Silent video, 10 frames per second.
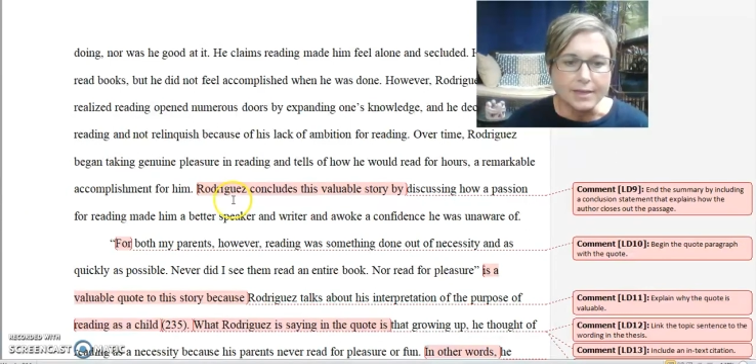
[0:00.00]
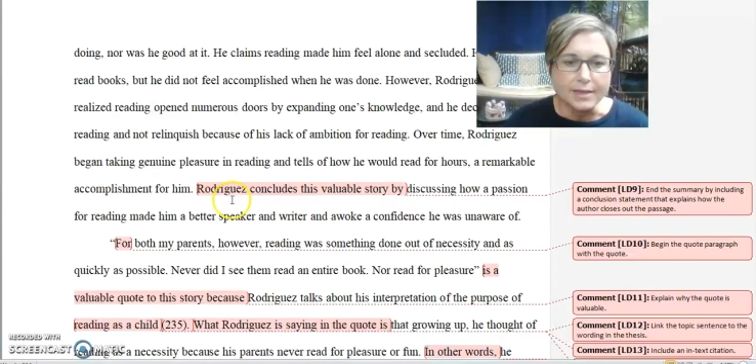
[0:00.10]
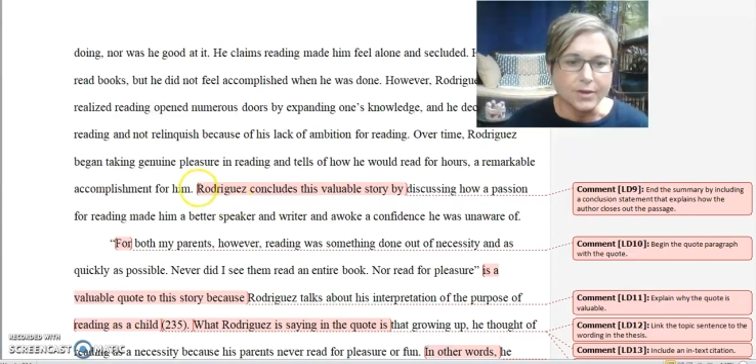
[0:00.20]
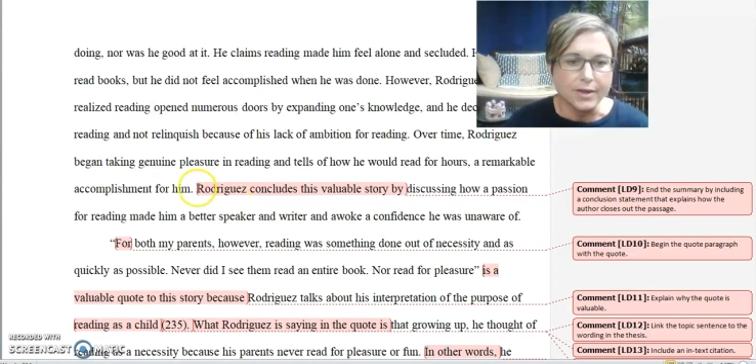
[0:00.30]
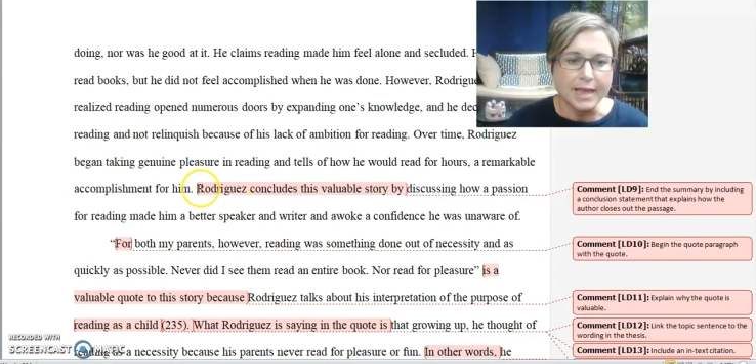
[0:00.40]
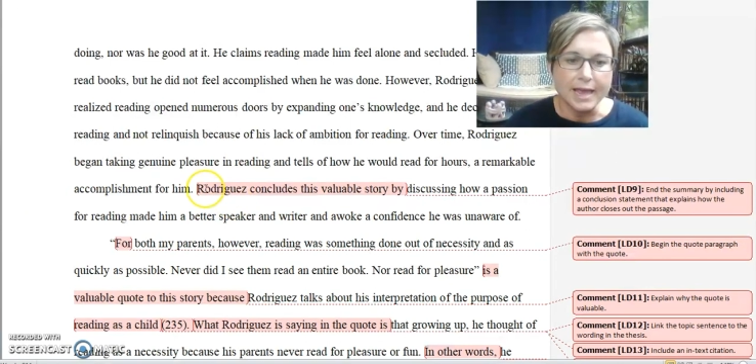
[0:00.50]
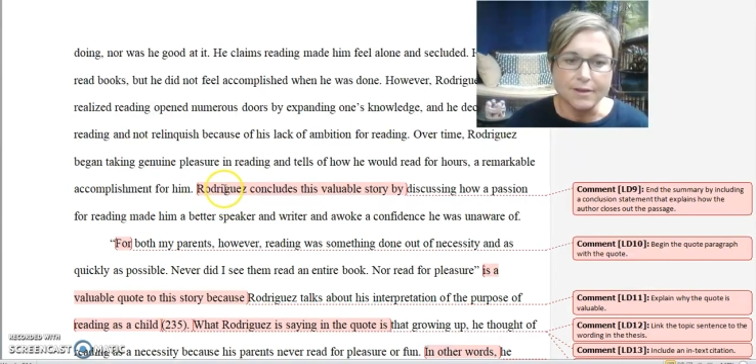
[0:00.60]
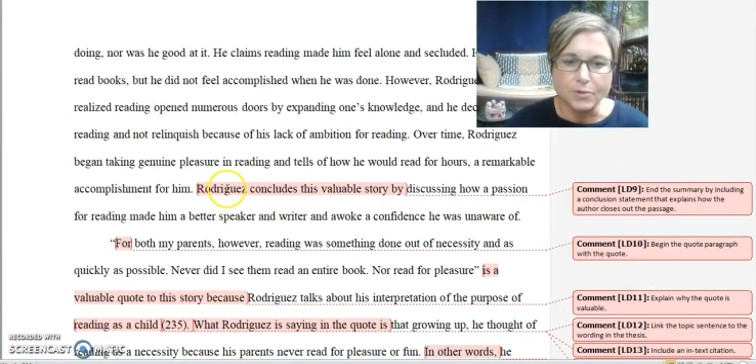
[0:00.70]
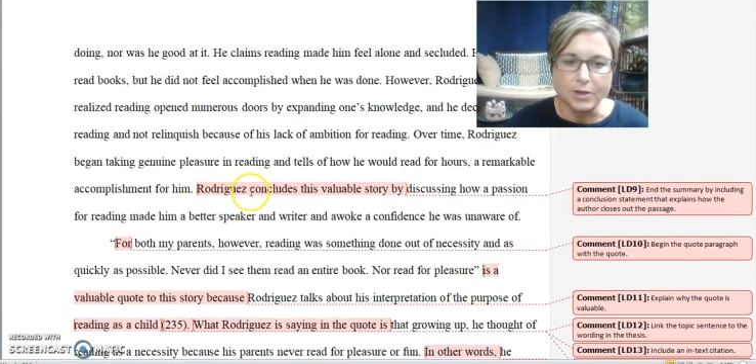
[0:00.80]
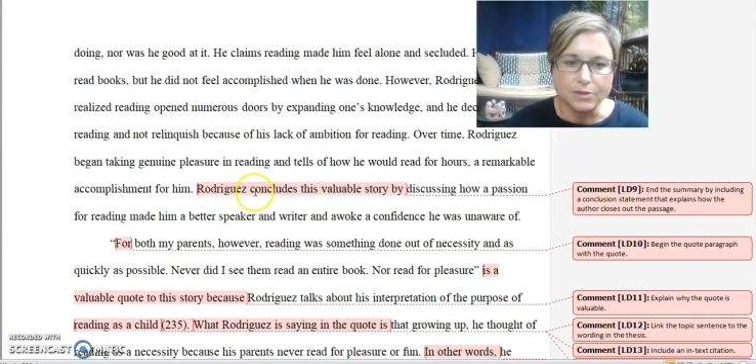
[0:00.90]
So again,
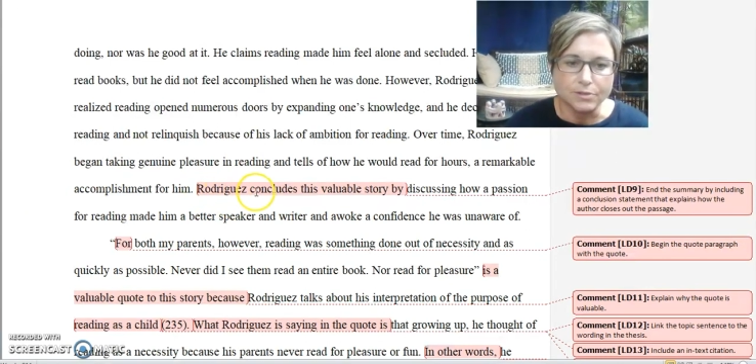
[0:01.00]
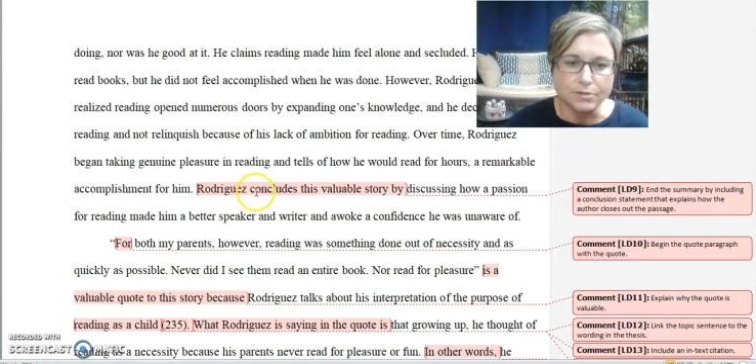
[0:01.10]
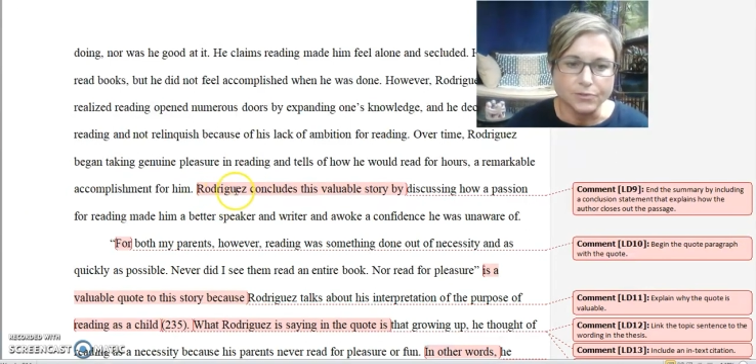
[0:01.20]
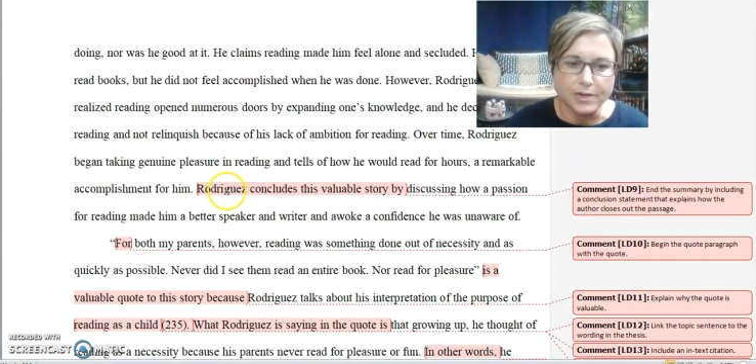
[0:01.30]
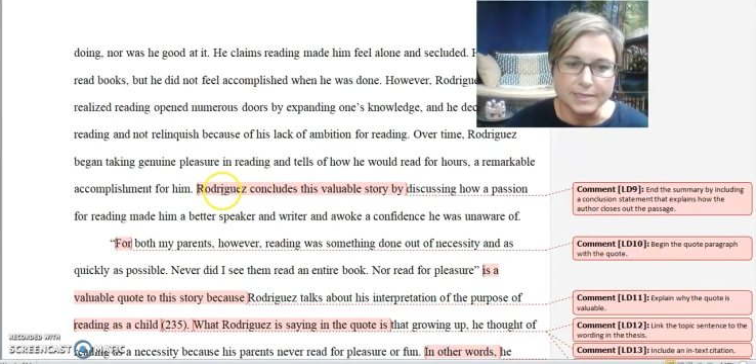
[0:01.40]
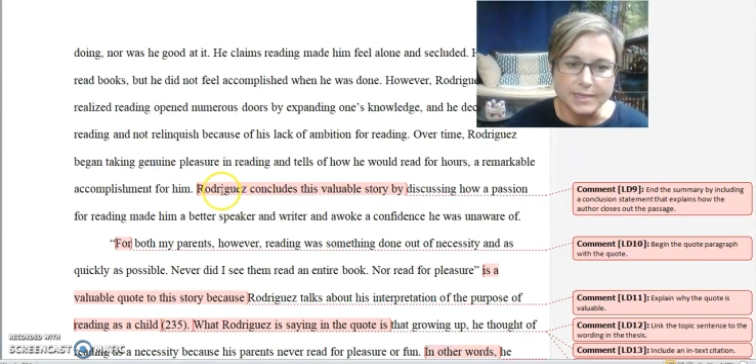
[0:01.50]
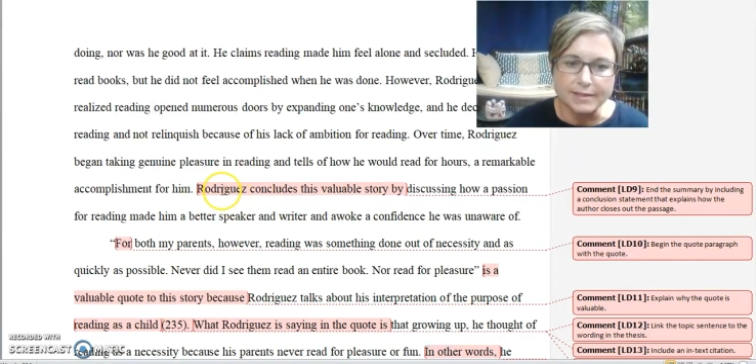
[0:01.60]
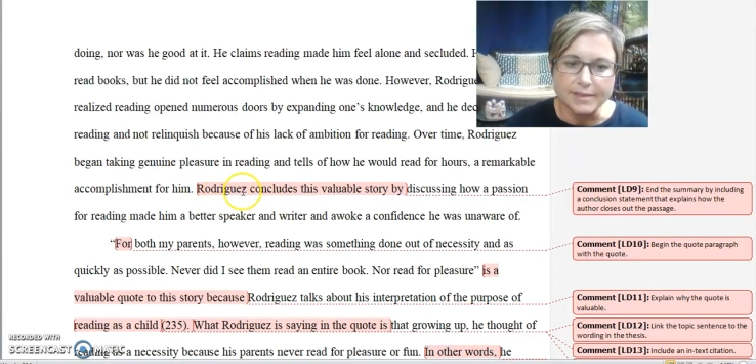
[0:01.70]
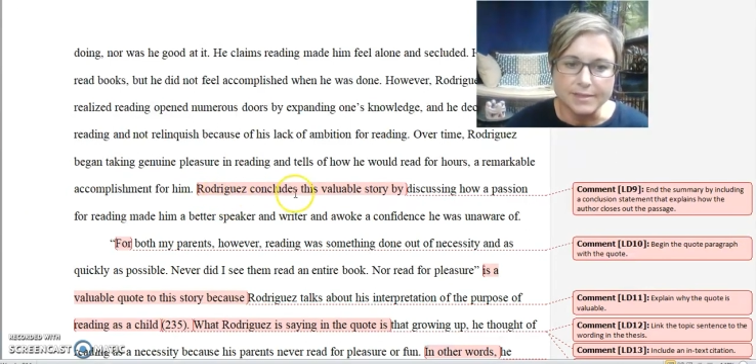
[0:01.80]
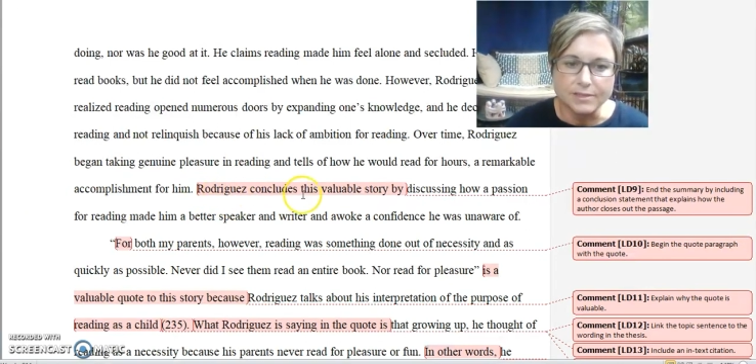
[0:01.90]
if you want to use a phrase
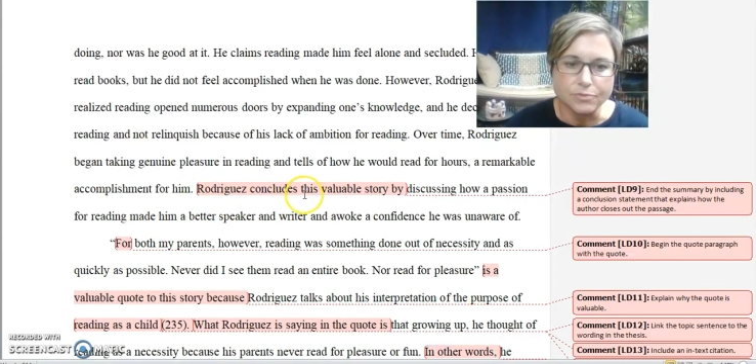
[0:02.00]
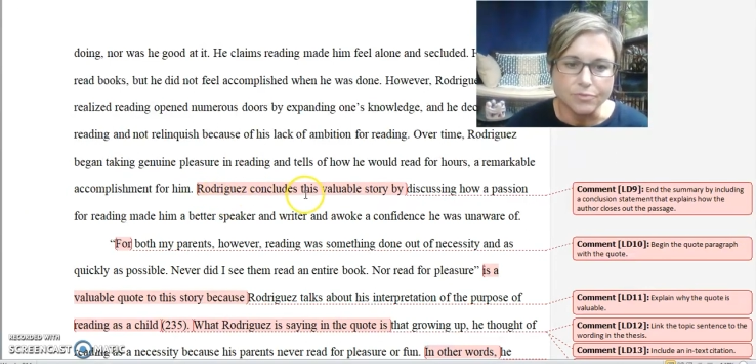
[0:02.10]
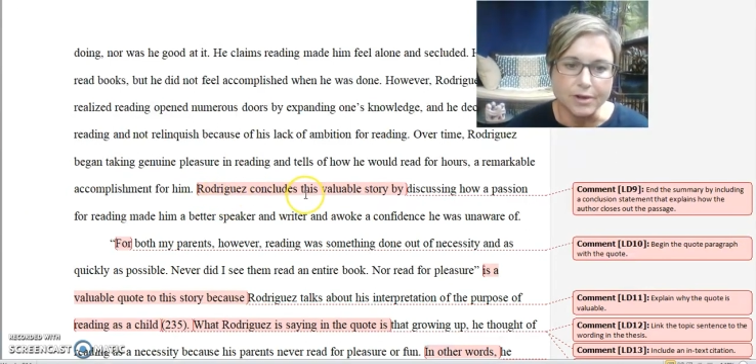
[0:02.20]
like this: